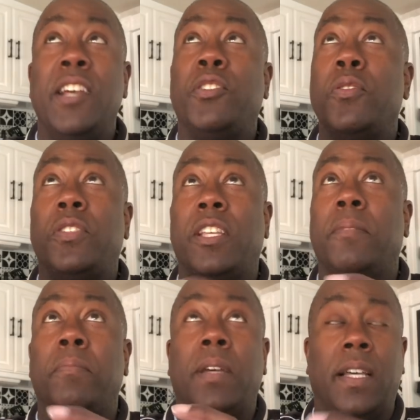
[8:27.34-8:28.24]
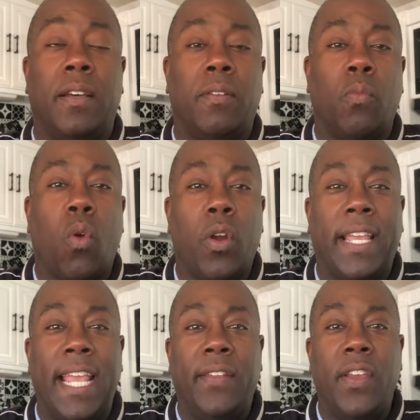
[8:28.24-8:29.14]
do some
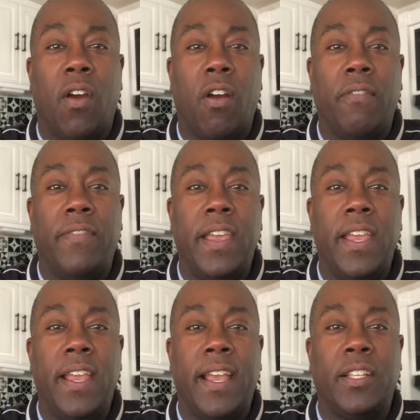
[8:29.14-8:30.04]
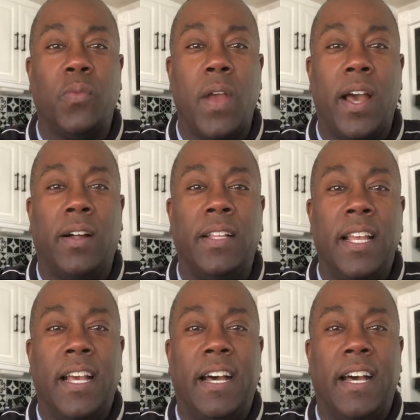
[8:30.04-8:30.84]
work in the RV as well,